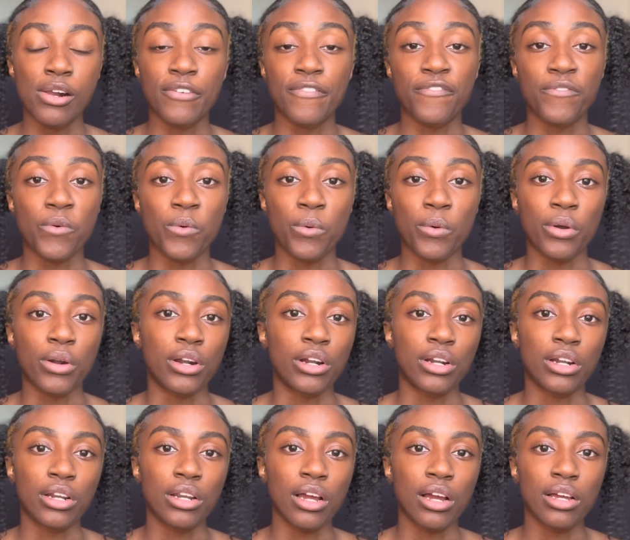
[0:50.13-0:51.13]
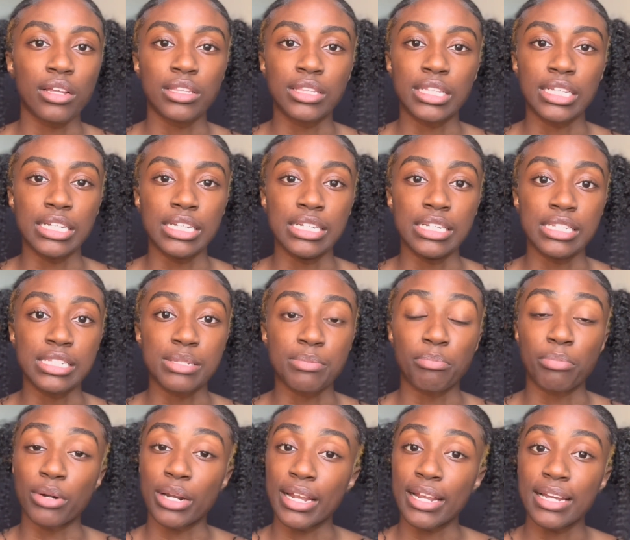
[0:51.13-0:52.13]
for these
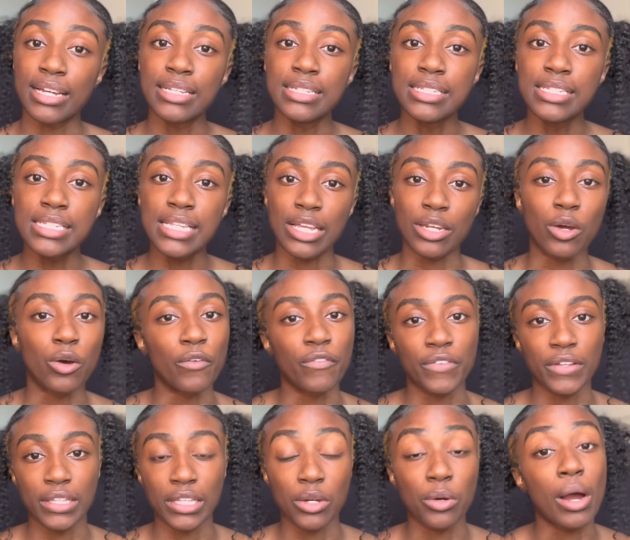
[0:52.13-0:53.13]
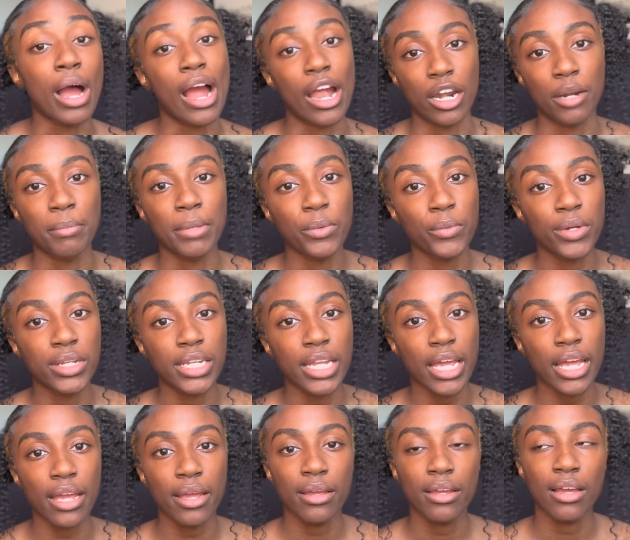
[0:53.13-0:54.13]
brands and hopefully they'll hire me one
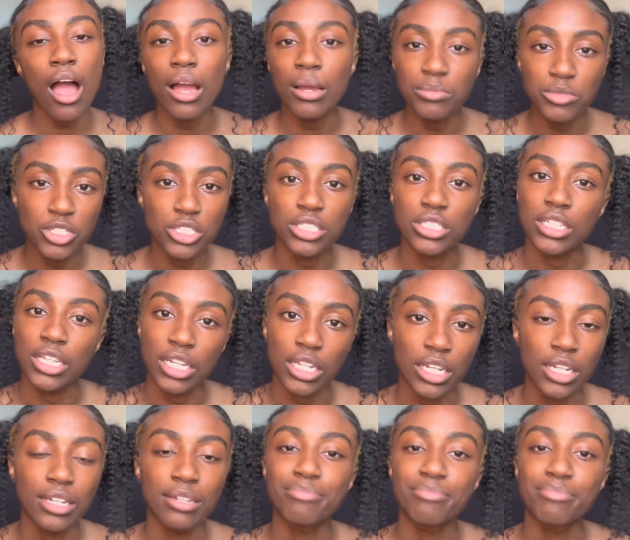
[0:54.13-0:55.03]
day. I'm just kidding.